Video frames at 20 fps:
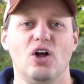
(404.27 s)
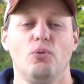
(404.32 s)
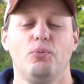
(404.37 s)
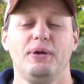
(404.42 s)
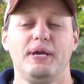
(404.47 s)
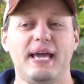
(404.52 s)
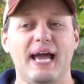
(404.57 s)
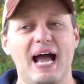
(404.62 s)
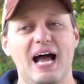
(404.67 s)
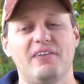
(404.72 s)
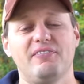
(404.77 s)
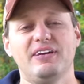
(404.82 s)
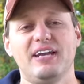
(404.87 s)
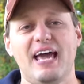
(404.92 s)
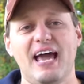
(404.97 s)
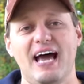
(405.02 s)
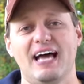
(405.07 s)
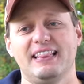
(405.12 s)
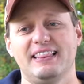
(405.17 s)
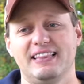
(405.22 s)
We haven't
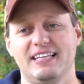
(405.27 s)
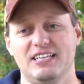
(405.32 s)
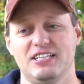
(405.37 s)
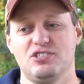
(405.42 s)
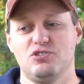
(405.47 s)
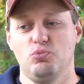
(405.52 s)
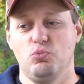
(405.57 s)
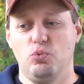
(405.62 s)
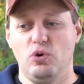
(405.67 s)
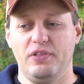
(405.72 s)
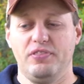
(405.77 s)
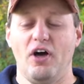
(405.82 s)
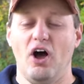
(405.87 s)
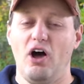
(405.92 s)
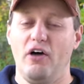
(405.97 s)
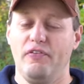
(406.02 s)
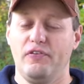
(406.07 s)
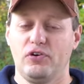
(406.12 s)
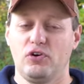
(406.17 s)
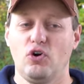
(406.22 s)
had this with
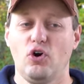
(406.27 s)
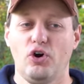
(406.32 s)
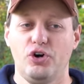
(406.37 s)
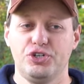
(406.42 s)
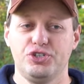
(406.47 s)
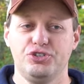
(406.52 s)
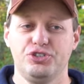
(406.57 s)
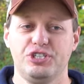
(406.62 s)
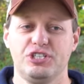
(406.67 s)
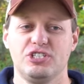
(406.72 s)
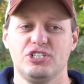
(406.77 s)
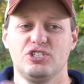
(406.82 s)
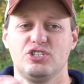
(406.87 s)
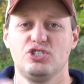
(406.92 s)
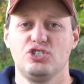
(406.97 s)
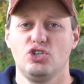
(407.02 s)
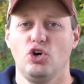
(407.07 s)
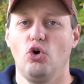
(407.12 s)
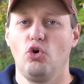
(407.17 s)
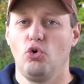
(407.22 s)
other cartridges
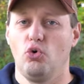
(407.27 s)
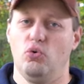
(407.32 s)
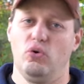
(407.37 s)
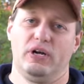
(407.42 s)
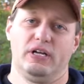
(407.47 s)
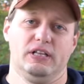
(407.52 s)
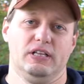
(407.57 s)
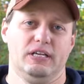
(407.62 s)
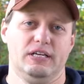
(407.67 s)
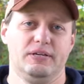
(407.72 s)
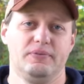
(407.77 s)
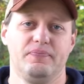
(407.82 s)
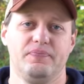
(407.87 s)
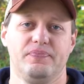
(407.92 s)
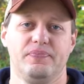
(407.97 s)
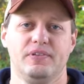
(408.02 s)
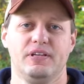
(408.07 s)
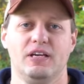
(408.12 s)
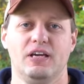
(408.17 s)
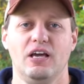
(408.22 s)
so quickly.
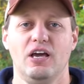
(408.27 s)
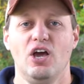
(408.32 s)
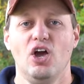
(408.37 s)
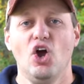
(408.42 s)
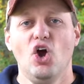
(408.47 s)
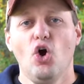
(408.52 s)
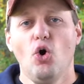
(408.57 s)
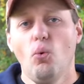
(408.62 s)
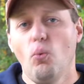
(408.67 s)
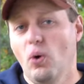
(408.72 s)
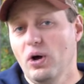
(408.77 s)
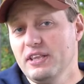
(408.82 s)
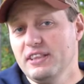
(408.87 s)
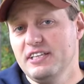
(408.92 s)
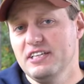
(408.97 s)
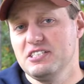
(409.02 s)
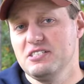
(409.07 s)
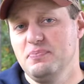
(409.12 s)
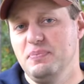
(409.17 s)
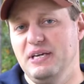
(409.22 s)
What
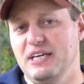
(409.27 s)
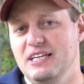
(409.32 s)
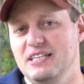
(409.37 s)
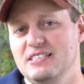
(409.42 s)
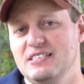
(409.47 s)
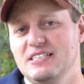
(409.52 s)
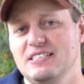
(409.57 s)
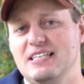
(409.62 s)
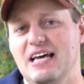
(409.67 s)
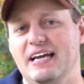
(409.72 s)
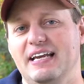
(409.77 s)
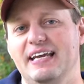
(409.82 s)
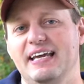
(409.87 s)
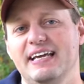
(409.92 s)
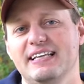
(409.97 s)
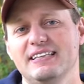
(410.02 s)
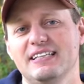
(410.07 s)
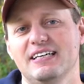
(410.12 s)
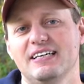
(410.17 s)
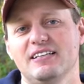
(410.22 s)
this means is that
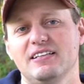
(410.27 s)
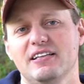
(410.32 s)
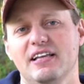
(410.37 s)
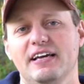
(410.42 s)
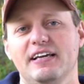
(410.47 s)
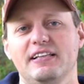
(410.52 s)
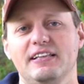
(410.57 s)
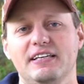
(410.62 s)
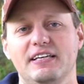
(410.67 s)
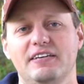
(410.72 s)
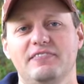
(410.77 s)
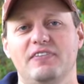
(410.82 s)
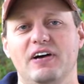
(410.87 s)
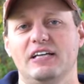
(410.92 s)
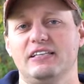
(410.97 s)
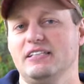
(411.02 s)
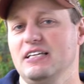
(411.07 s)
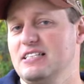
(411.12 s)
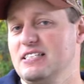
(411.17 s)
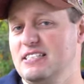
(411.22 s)
in the unlikely
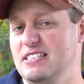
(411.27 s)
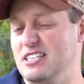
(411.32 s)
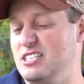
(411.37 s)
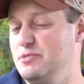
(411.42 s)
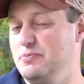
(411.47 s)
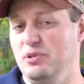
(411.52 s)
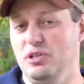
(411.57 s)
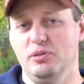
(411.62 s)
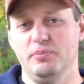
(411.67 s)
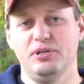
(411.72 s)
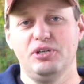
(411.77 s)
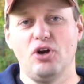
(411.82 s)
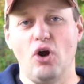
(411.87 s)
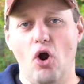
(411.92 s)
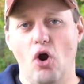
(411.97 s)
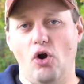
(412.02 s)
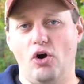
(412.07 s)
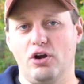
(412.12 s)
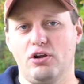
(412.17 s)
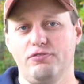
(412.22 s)
event that 6mm
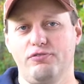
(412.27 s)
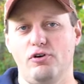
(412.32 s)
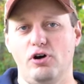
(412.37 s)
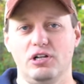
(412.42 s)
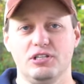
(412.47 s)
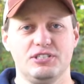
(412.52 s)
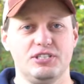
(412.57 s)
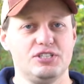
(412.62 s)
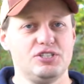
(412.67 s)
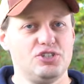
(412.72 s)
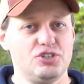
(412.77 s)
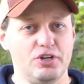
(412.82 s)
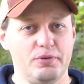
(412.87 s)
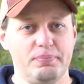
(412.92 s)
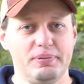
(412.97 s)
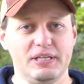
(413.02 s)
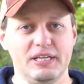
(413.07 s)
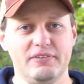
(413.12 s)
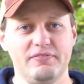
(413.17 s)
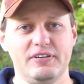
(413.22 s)
ARC falls into
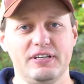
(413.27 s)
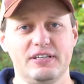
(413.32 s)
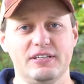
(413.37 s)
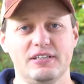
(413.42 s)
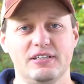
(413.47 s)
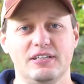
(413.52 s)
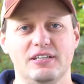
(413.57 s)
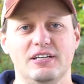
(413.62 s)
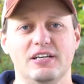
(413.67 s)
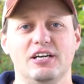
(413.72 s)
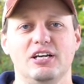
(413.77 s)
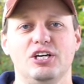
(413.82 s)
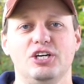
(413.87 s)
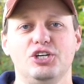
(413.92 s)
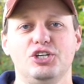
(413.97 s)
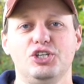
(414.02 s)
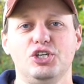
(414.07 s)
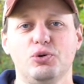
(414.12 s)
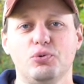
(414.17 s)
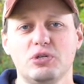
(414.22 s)
oblivion,
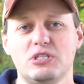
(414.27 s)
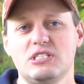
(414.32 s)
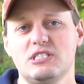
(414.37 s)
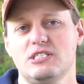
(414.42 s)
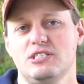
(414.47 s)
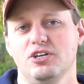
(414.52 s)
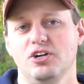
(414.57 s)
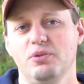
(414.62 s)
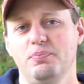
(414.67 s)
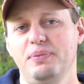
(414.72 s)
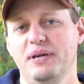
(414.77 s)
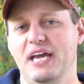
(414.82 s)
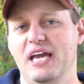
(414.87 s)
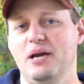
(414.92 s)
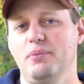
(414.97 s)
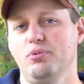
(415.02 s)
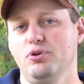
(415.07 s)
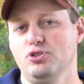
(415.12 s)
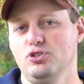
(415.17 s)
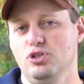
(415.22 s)
you would still be
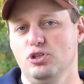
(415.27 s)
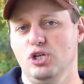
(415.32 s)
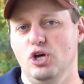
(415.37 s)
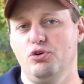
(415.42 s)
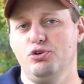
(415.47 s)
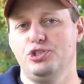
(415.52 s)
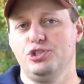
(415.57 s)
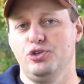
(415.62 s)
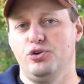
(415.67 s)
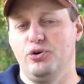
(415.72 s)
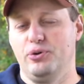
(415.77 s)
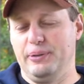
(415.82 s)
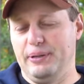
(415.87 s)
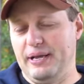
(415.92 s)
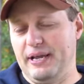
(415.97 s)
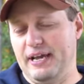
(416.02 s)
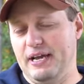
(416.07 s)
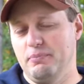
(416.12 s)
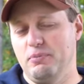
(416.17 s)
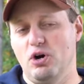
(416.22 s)
able to load your own
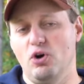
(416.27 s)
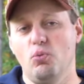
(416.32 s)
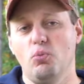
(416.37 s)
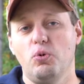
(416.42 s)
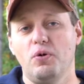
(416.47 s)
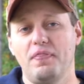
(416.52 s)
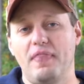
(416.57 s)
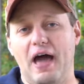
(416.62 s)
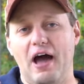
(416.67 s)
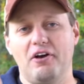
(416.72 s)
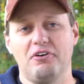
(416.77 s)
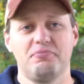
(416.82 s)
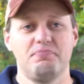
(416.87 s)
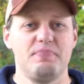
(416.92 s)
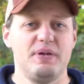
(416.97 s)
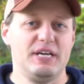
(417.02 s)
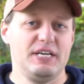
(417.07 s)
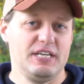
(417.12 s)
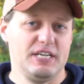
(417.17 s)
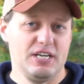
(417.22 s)
ammo without
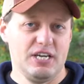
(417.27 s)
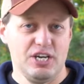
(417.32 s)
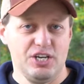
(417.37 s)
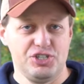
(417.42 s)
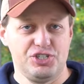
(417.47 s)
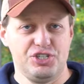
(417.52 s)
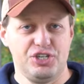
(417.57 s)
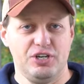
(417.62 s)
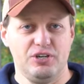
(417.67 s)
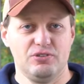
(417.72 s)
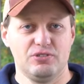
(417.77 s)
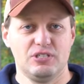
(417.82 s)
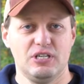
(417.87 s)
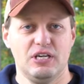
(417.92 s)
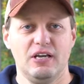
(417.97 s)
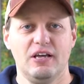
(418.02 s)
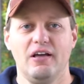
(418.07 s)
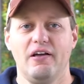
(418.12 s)
many issues.